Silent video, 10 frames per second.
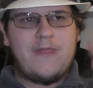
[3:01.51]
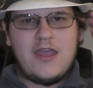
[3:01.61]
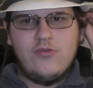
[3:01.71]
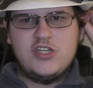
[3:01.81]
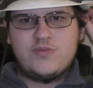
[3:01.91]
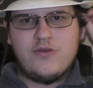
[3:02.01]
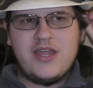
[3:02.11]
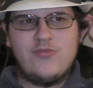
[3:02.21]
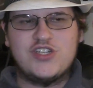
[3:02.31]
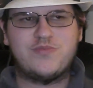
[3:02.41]
at which
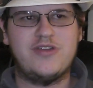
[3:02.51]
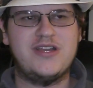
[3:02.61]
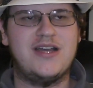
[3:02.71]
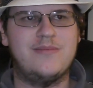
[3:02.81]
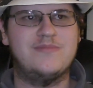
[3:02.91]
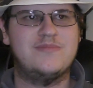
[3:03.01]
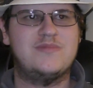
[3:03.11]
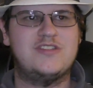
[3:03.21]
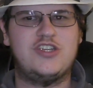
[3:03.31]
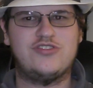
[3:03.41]
point
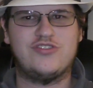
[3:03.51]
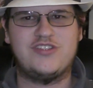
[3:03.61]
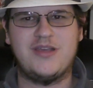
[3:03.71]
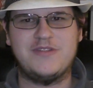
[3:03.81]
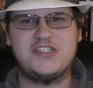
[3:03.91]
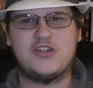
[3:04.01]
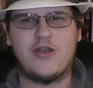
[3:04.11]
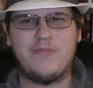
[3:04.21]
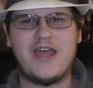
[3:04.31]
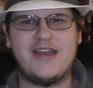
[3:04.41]
Jotaro summons
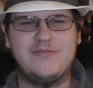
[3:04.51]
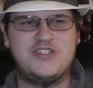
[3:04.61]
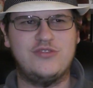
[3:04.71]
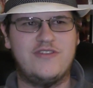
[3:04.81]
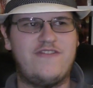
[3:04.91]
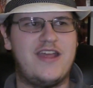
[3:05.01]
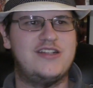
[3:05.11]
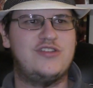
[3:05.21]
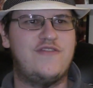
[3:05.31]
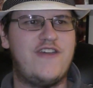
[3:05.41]
Star Platinum to
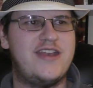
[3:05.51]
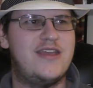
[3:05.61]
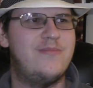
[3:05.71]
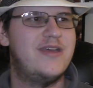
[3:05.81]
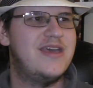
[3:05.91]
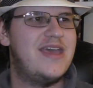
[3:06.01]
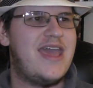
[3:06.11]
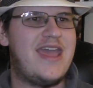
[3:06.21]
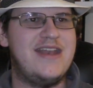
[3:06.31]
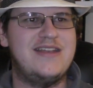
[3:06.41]
defend him
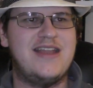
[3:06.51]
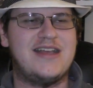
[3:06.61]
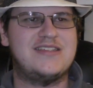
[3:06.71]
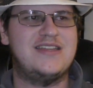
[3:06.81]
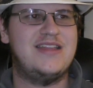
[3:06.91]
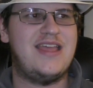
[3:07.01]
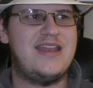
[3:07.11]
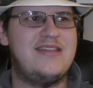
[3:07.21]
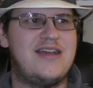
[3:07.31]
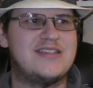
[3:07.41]
and knocks
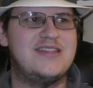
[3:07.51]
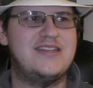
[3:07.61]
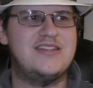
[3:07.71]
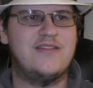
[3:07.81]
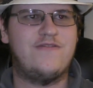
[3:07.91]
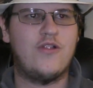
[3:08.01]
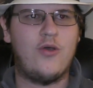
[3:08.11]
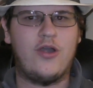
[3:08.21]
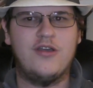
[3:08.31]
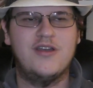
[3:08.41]
it into the
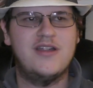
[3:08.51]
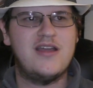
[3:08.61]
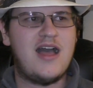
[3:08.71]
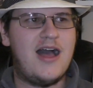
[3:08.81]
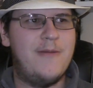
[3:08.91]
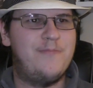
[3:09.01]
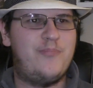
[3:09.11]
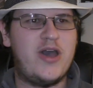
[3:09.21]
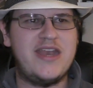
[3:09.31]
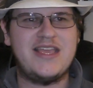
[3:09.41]
floor.
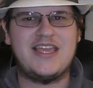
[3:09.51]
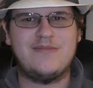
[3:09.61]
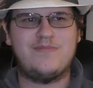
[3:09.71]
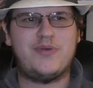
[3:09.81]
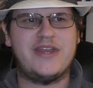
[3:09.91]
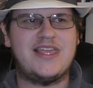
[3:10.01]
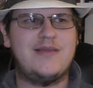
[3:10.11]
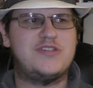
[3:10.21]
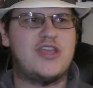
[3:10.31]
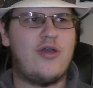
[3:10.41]
But it
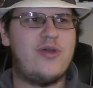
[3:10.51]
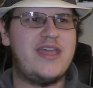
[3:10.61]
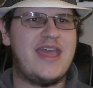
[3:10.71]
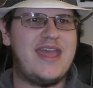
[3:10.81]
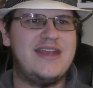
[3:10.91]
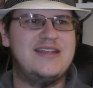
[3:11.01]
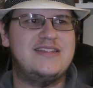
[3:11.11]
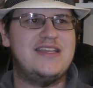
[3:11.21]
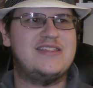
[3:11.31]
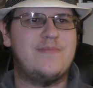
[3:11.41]
keeps going
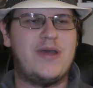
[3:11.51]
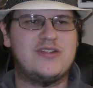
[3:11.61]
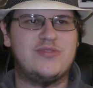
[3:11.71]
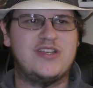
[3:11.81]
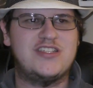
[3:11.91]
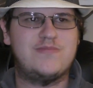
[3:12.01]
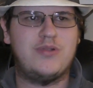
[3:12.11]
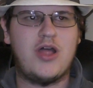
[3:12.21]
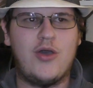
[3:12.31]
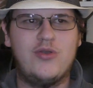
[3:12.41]
and is about to
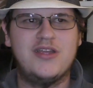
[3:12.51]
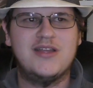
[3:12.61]
explode,